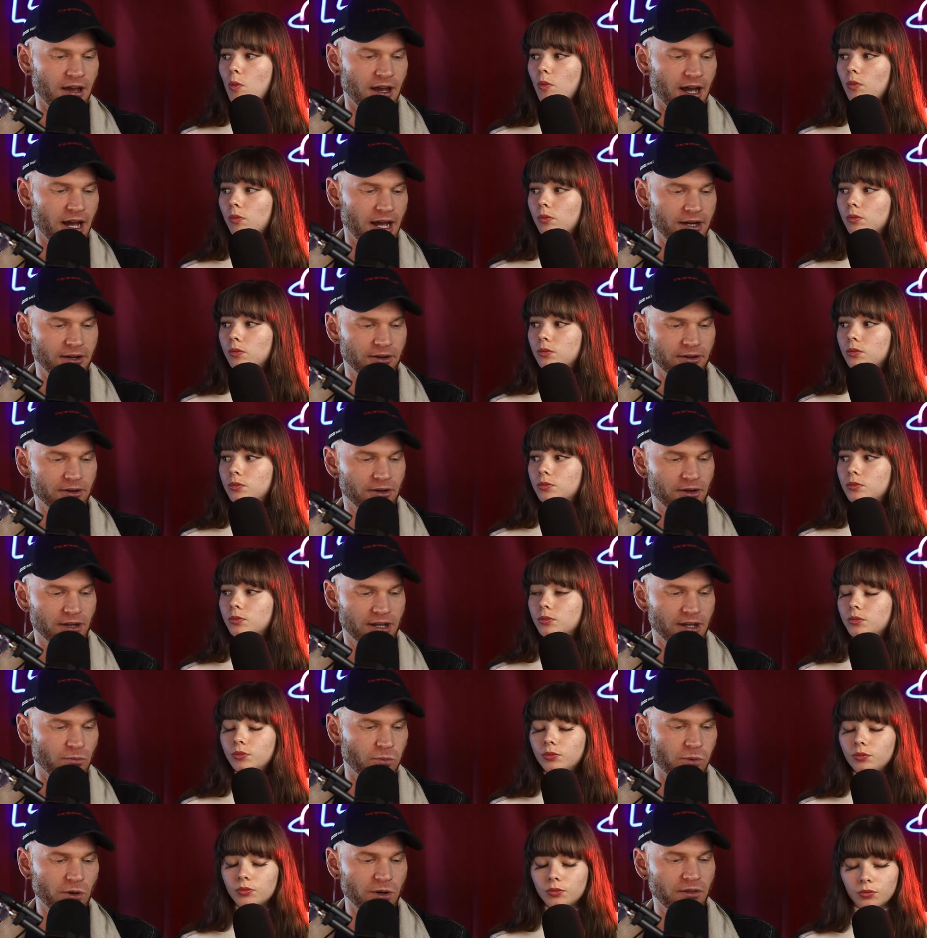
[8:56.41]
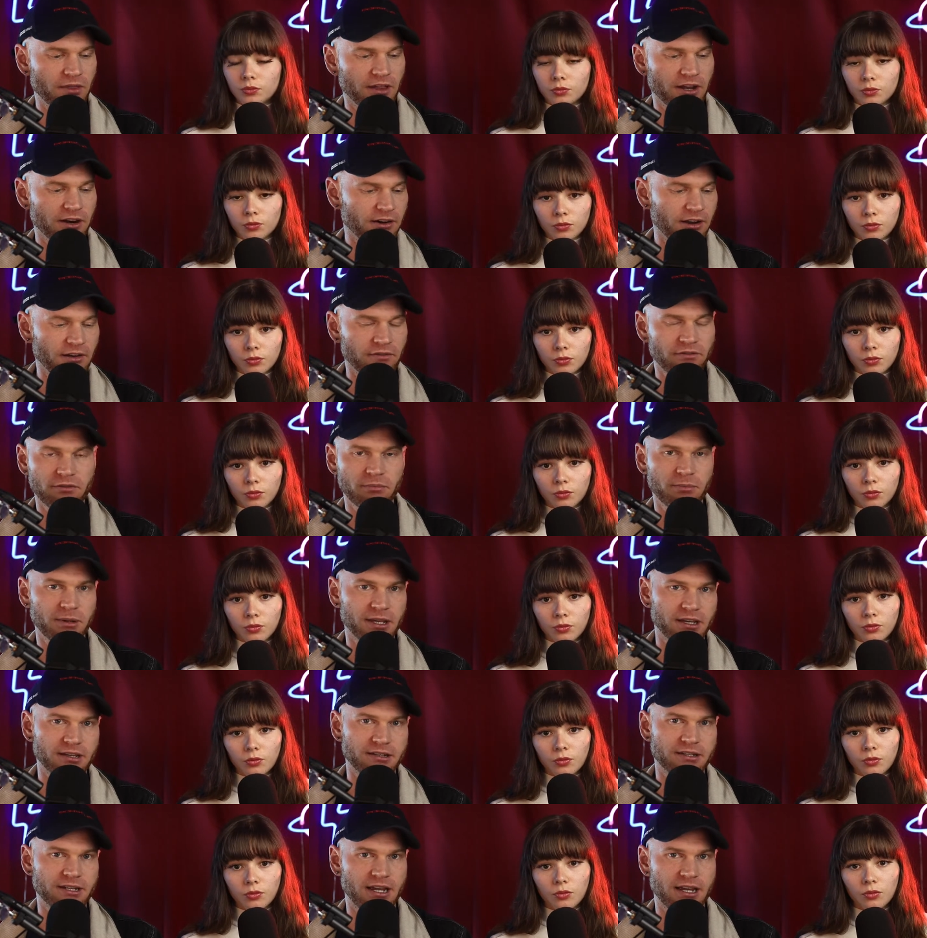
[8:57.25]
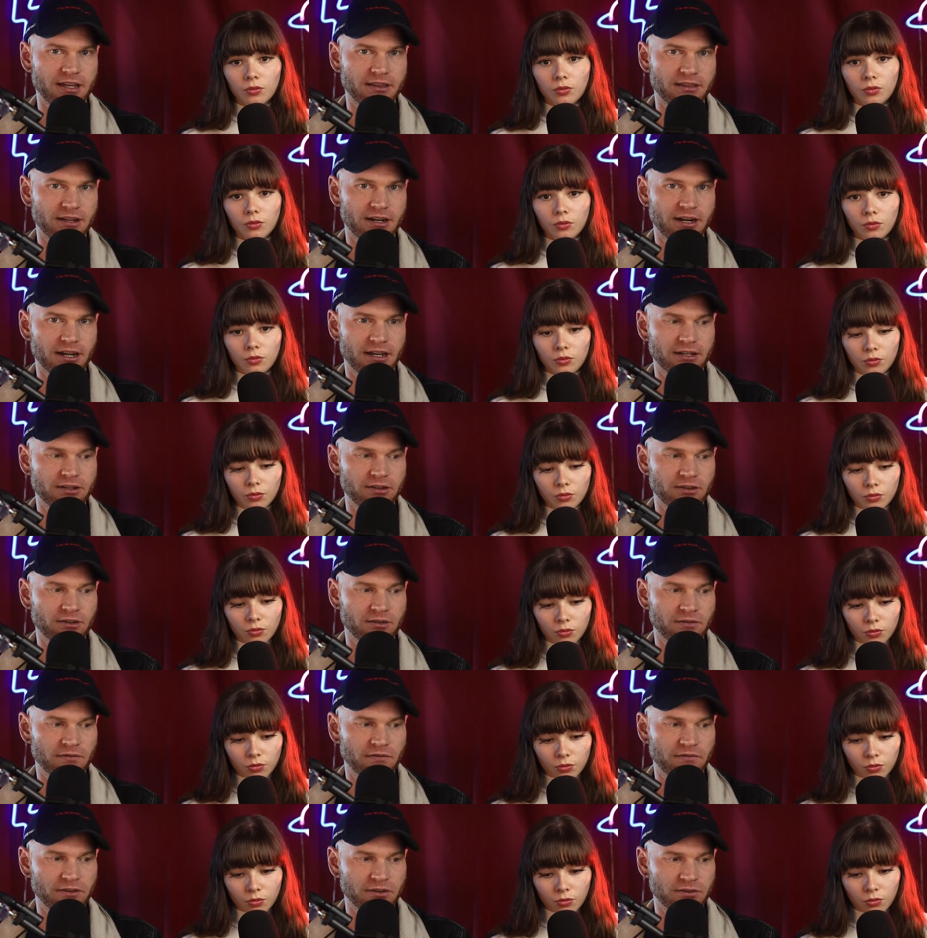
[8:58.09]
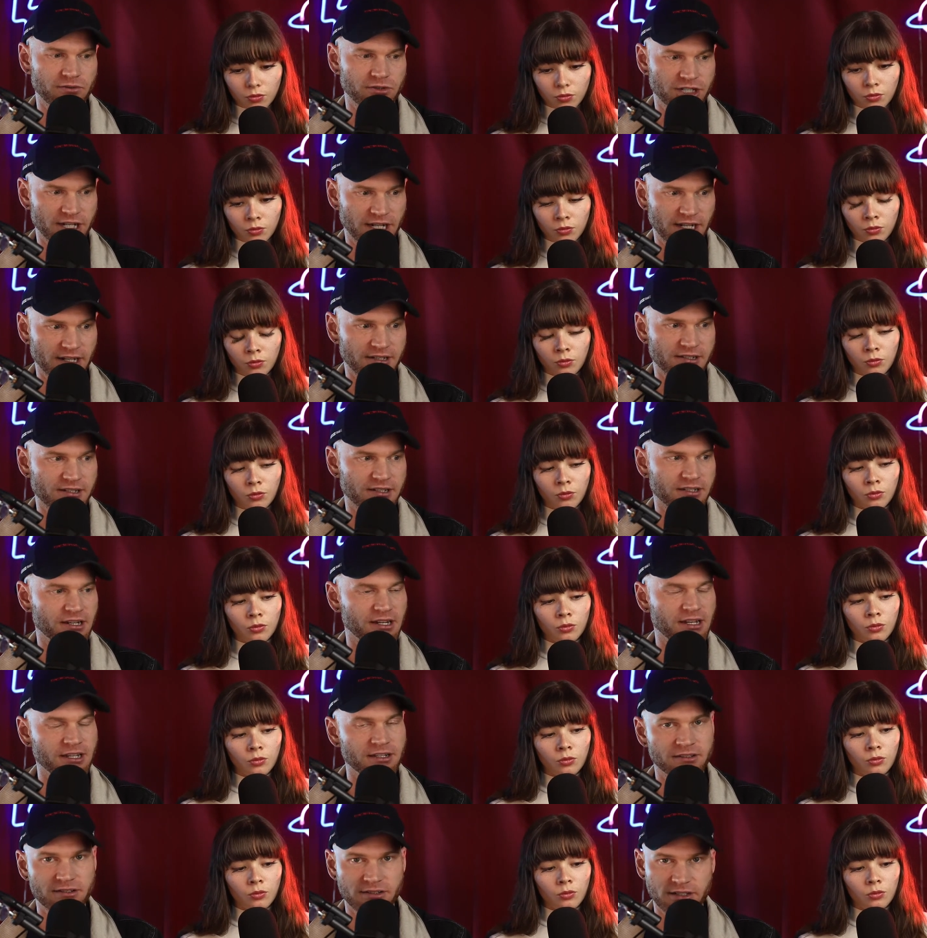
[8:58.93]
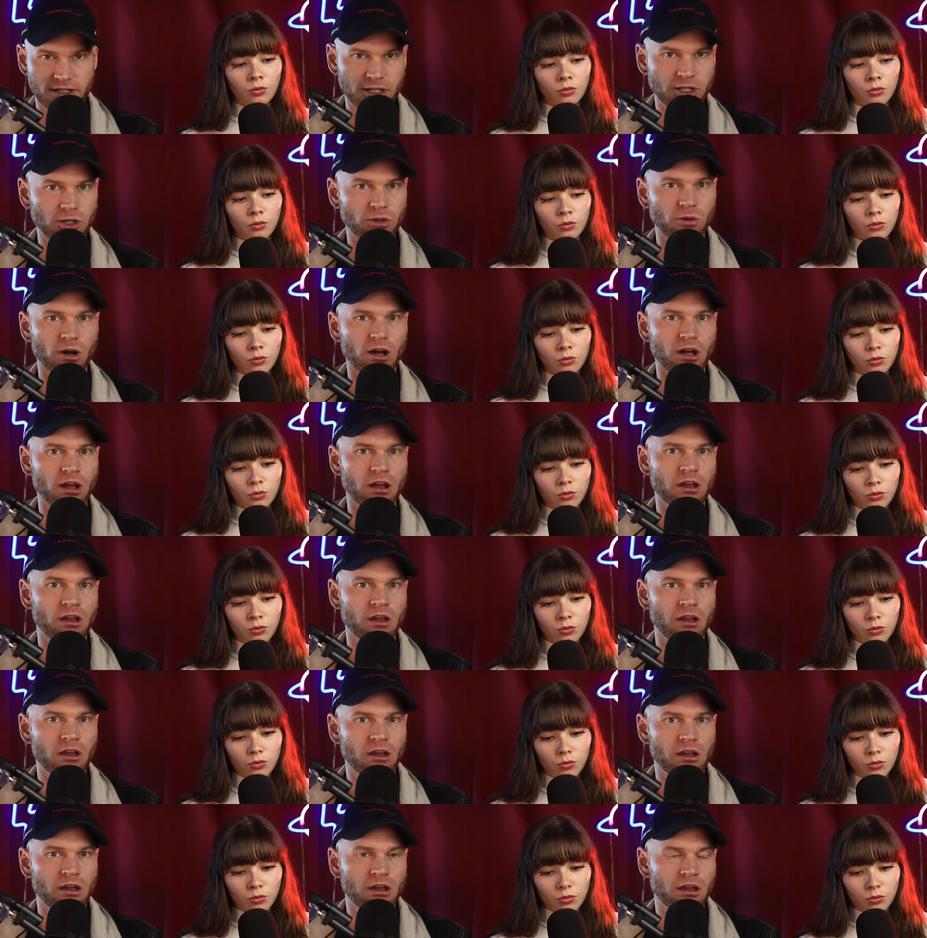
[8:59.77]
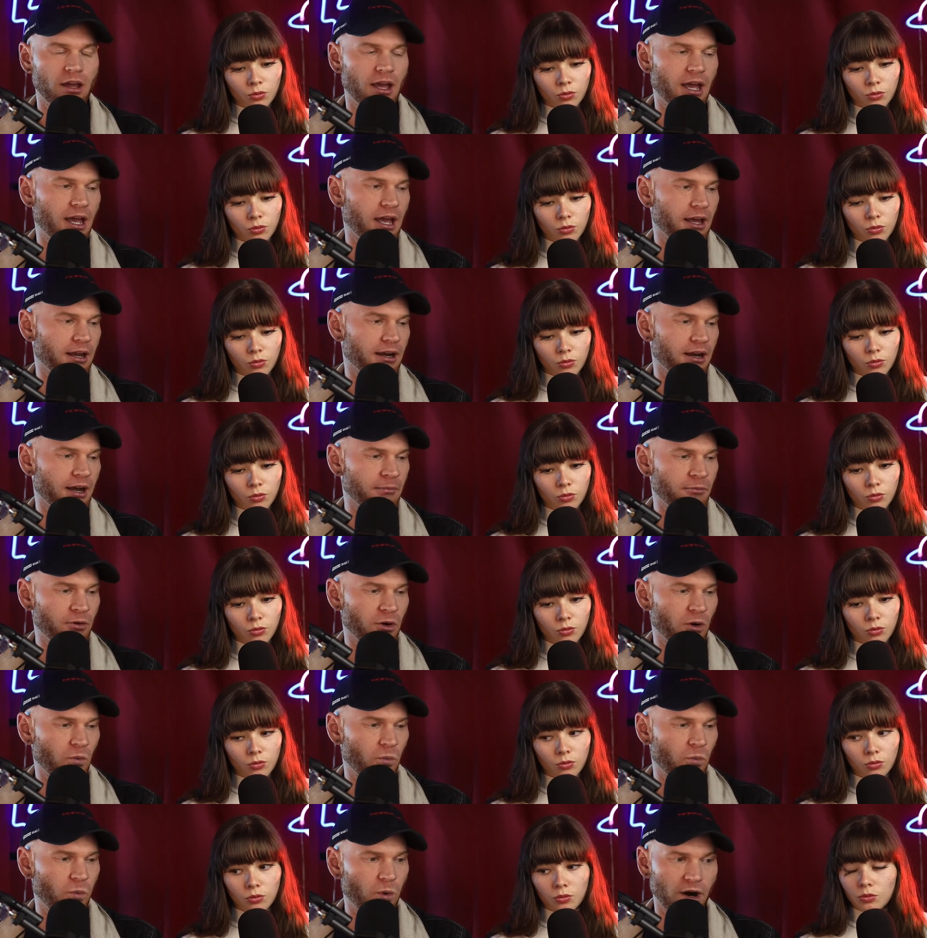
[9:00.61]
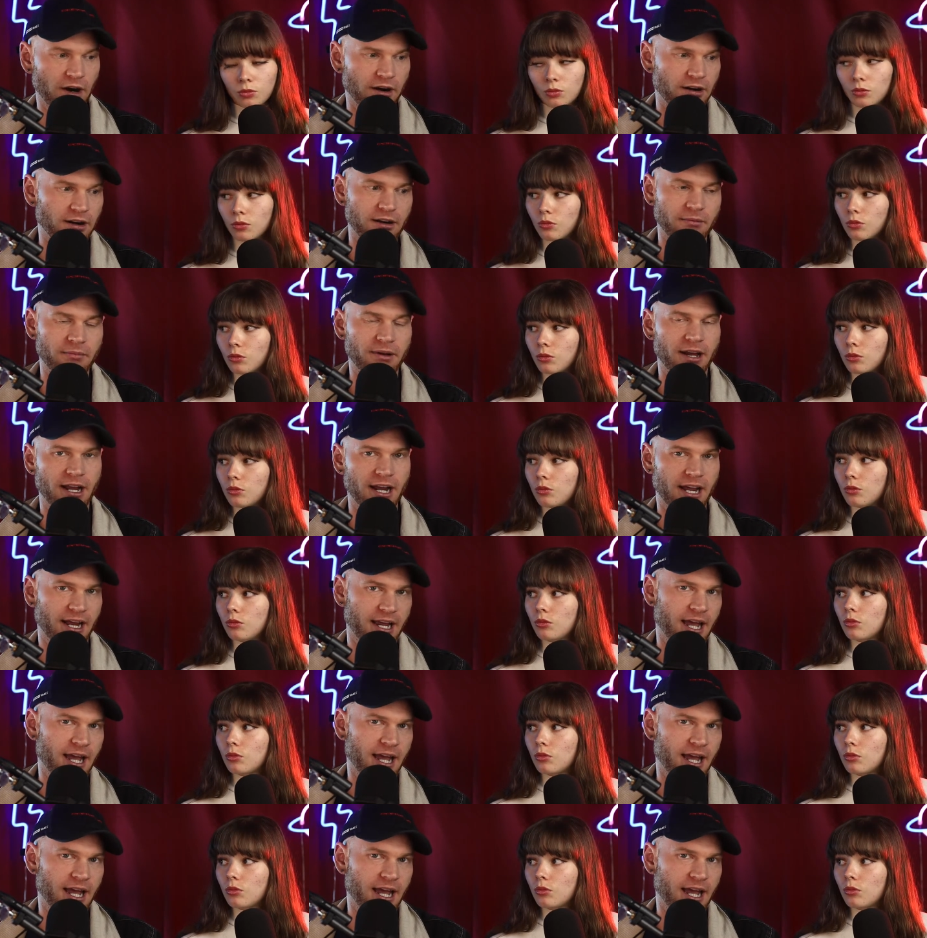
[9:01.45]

Speaker 1: i don't will there ever be a day that i don't feel jealous and insecure and i'm not worried about like